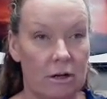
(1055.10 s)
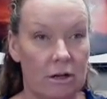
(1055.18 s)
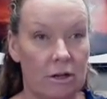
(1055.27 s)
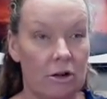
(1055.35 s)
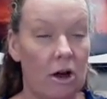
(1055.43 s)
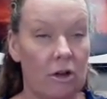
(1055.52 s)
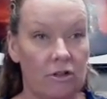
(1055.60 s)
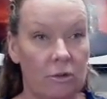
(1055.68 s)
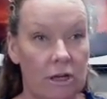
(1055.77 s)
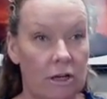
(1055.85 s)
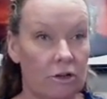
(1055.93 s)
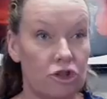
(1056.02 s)
you're also
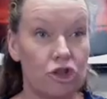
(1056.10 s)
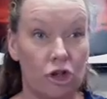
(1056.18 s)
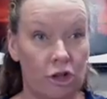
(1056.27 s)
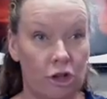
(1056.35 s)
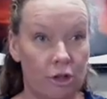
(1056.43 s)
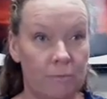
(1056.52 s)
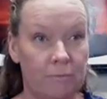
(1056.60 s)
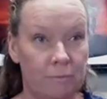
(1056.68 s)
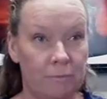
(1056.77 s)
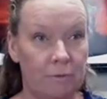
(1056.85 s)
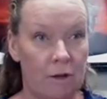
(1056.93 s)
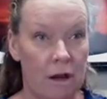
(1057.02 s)
eating the sugar
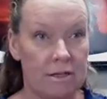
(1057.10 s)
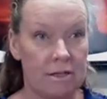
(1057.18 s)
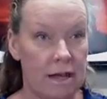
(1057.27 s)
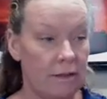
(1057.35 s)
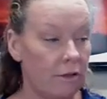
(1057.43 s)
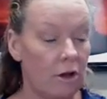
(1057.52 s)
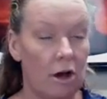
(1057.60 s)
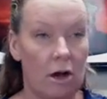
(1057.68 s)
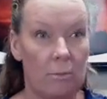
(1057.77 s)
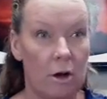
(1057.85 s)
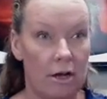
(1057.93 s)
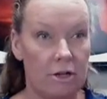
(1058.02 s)
content, the
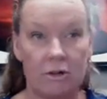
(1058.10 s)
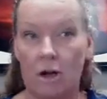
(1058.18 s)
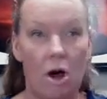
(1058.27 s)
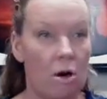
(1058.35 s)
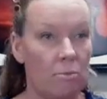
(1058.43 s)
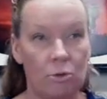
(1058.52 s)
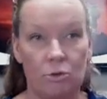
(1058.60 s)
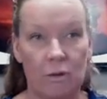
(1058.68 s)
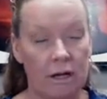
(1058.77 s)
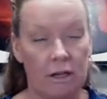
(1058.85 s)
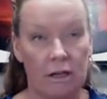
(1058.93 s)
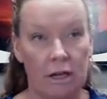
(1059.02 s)
carbohydrate, all mood
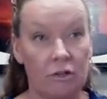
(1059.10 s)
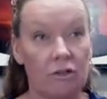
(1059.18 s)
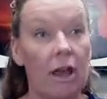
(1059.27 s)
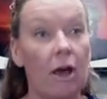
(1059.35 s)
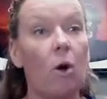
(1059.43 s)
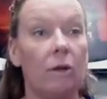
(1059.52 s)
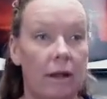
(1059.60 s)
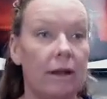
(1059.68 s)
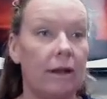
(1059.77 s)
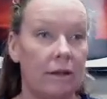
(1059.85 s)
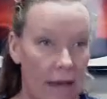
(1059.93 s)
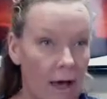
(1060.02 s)
regulators. Oh, and
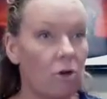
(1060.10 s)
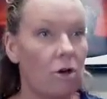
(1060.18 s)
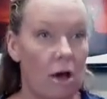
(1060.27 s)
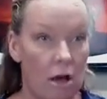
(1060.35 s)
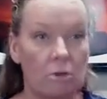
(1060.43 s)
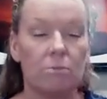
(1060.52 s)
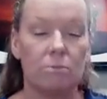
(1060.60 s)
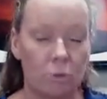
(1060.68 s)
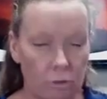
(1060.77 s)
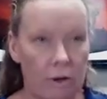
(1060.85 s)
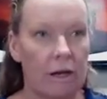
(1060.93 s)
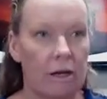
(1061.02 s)
then the alcohol,
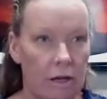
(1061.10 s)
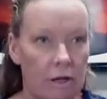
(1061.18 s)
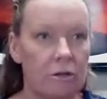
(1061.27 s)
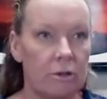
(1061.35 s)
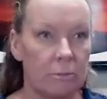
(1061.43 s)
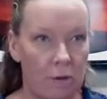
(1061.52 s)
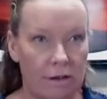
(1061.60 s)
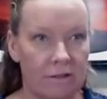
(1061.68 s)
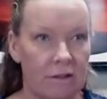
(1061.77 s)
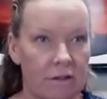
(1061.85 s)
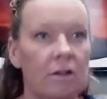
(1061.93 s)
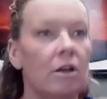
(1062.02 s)
mood regulator,
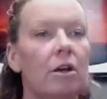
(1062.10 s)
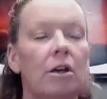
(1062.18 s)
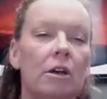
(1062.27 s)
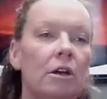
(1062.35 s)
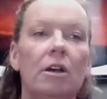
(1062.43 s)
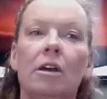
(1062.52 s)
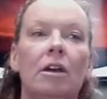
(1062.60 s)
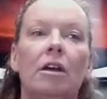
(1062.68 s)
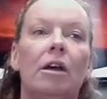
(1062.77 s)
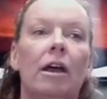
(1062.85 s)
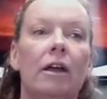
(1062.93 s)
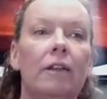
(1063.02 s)
depressant.
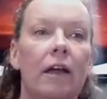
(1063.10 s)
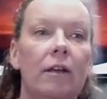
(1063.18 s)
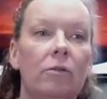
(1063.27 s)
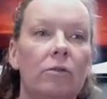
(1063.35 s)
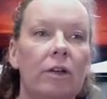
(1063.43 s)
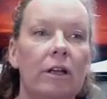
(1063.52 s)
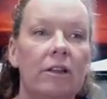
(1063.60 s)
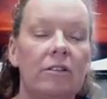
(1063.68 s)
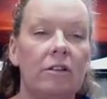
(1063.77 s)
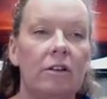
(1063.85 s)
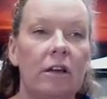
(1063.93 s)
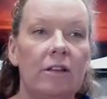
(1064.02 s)
And then really it's
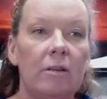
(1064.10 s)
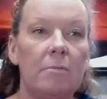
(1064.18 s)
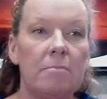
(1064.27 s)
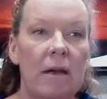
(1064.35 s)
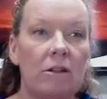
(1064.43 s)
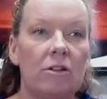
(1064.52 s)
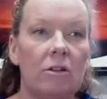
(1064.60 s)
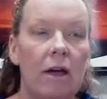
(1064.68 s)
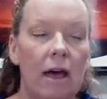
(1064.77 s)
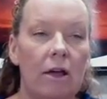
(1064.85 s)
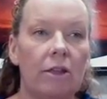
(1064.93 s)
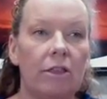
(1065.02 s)
a mental
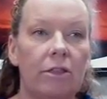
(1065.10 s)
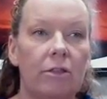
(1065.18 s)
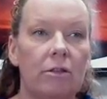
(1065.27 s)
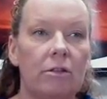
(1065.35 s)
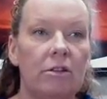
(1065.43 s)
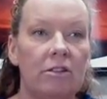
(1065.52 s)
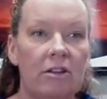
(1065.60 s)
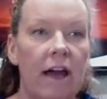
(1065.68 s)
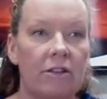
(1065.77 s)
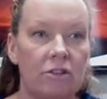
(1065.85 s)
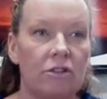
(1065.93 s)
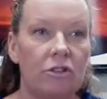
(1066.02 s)
health disaster.